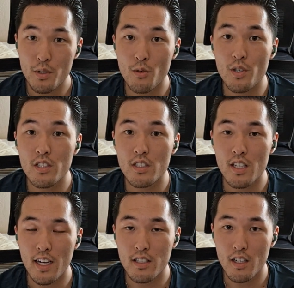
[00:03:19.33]
But the reason
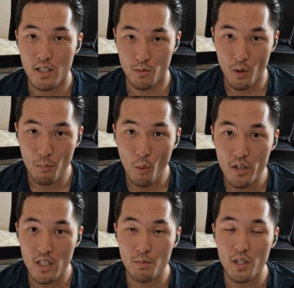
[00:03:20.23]
I docked 1
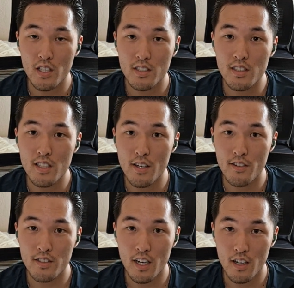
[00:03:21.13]
point is because since I
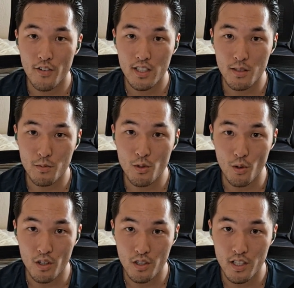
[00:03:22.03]
sacrificed him
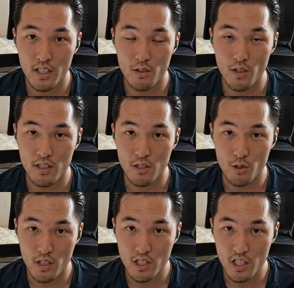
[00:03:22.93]
so early throughout the
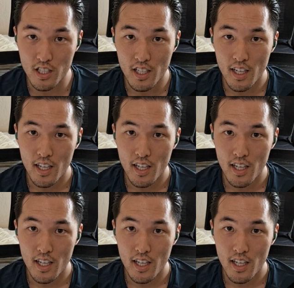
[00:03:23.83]
trilogy,